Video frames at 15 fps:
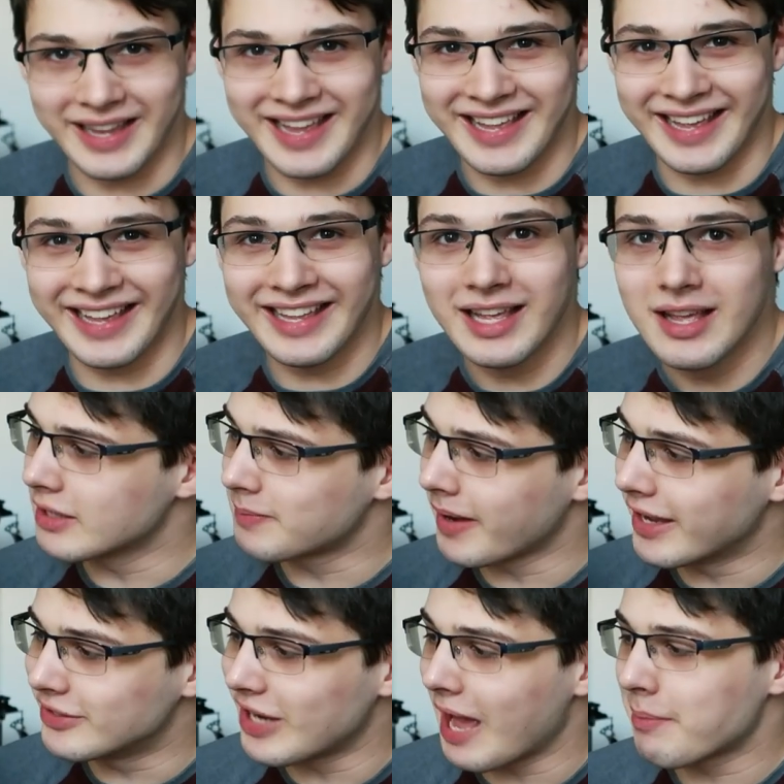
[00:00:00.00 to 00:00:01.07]
it's
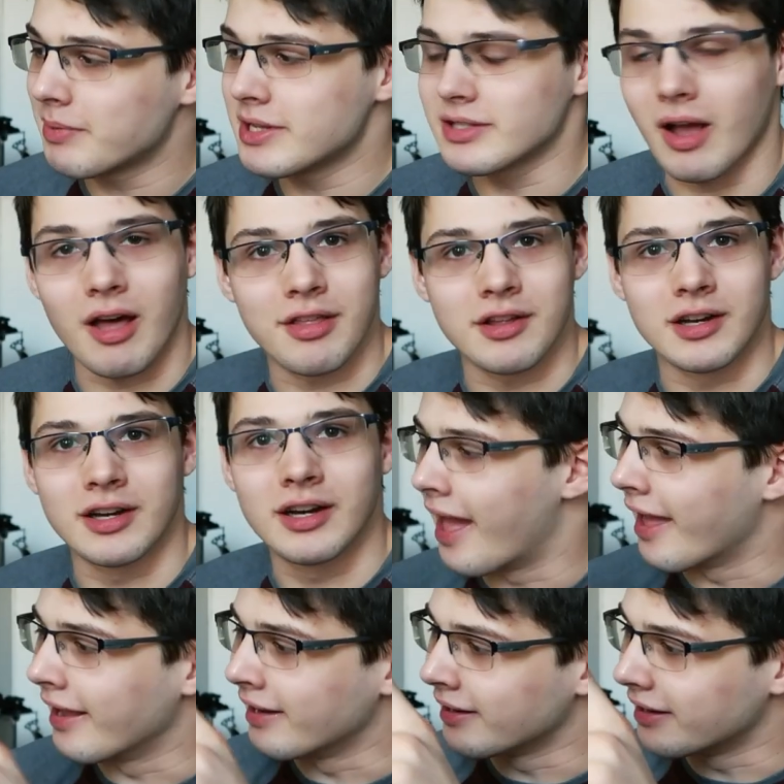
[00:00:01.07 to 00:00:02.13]
by a Japanese author
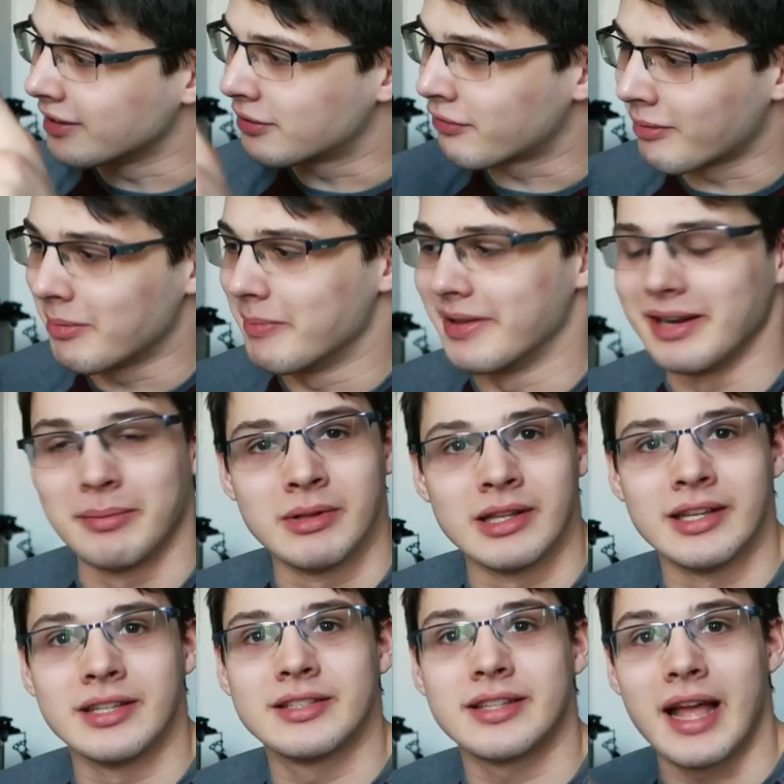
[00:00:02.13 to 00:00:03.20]
and it's from a
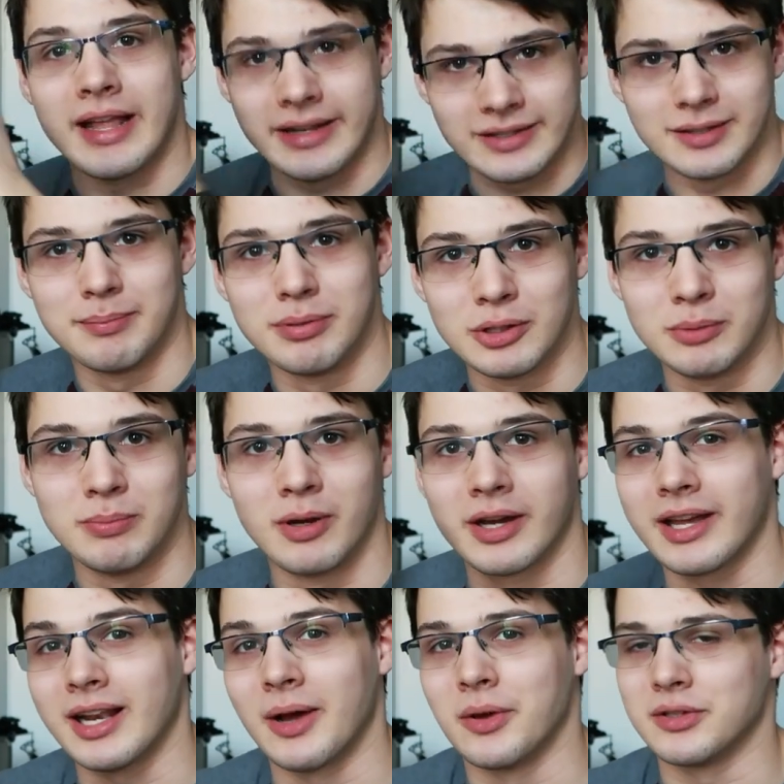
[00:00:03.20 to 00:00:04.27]
minimalist and it's a blue
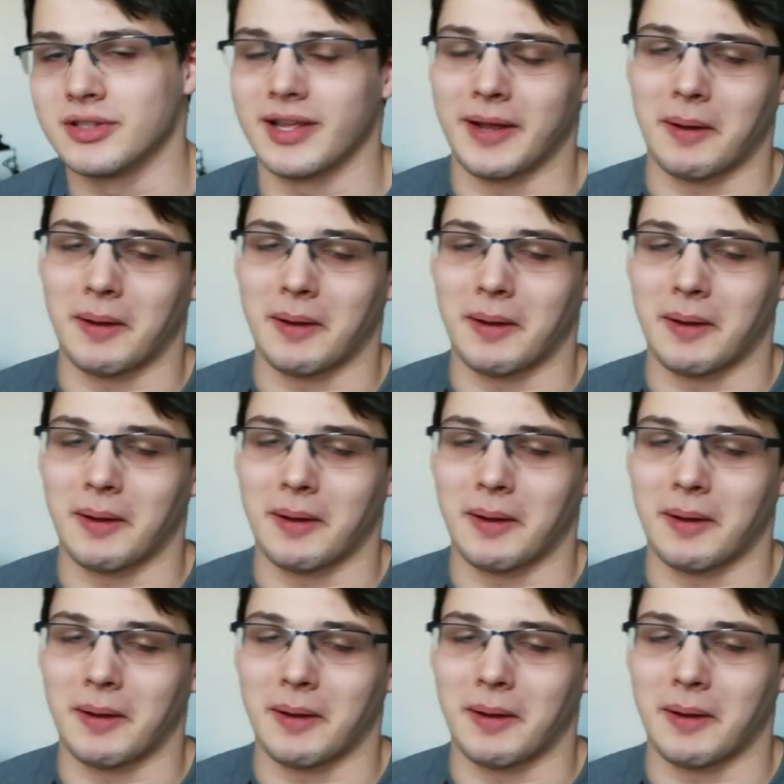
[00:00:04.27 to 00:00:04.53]
book. And I was